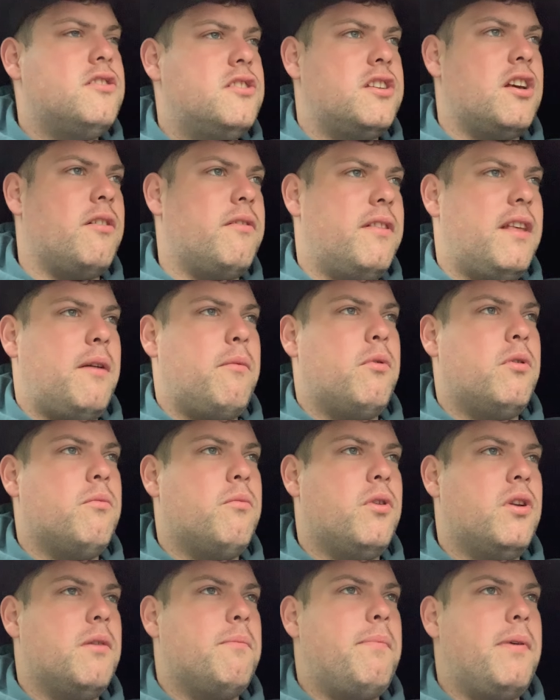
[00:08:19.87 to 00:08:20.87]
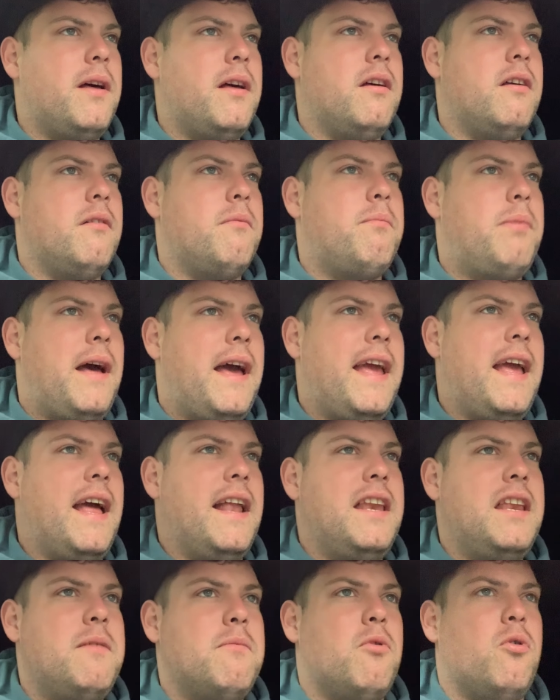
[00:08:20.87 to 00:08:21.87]
So they wouldn't want to pay
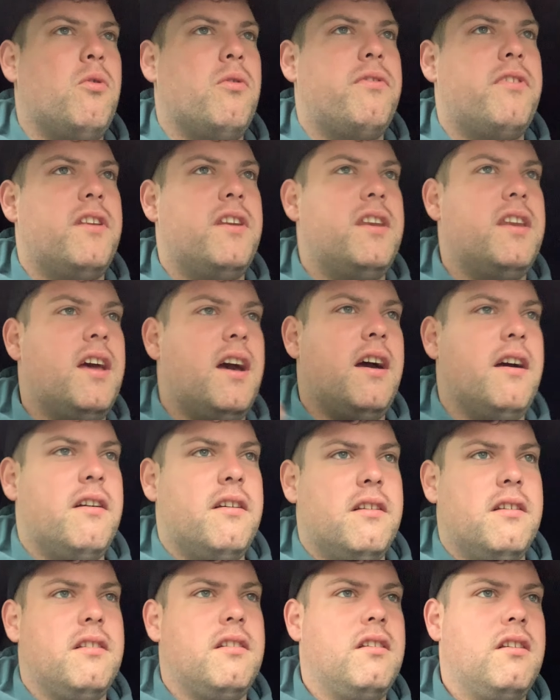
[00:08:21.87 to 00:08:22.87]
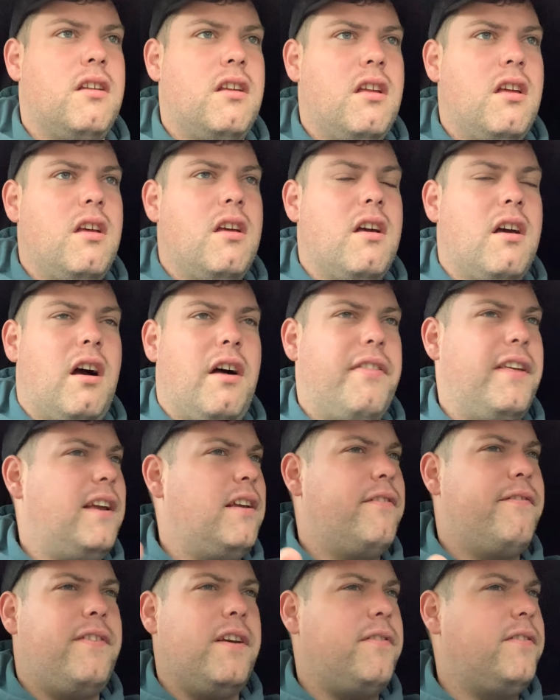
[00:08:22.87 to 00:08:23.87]
any more than, uh, I think
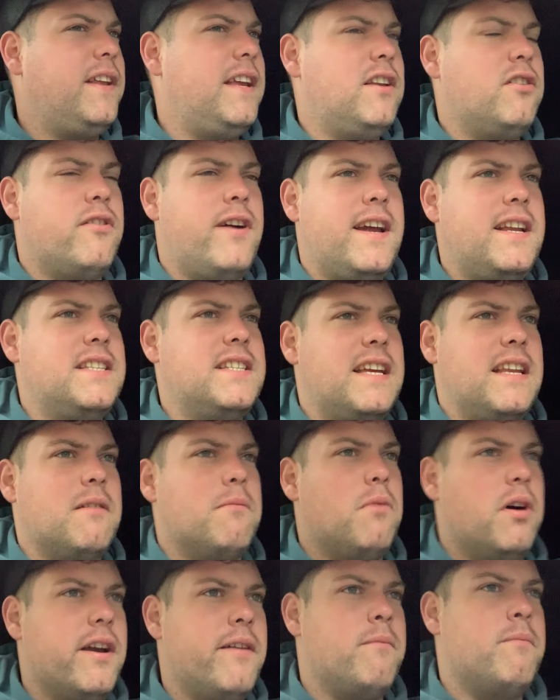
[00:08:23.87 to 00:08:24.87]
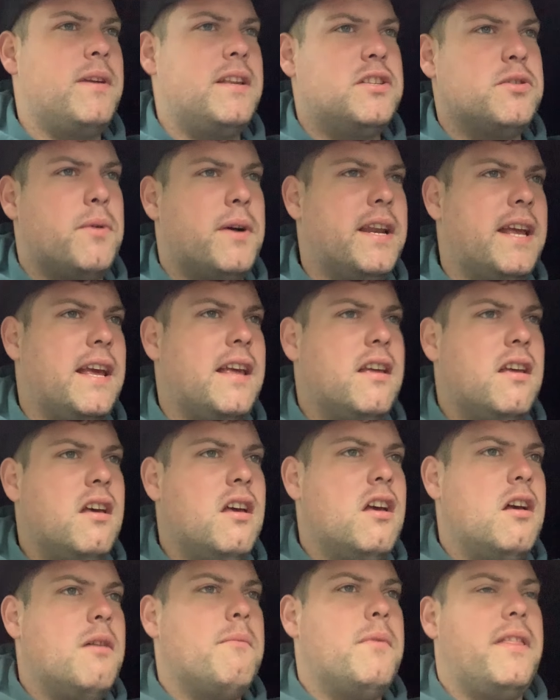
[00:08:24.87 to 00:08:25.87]
it's 15 or 18, it might even be
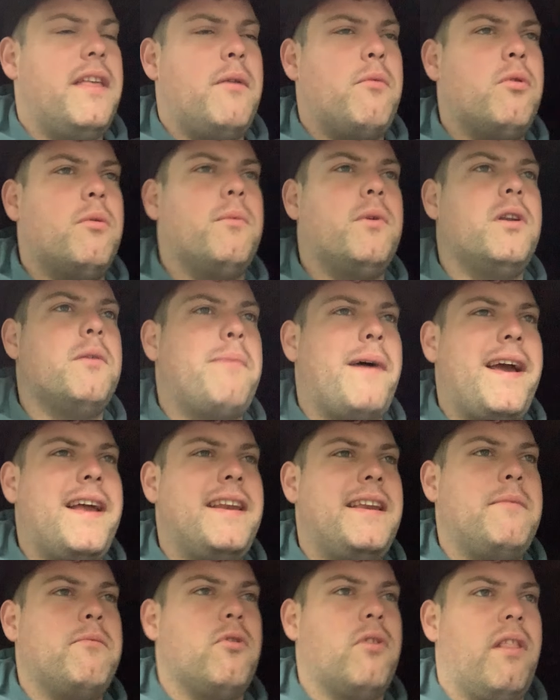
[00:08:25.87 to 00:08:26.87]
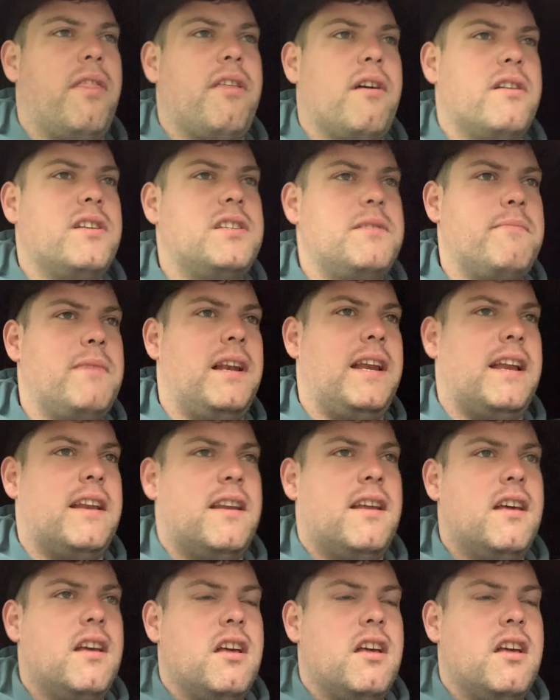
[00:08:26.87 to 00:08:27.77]
20 but they wouldn't want to pay any more than 30 million.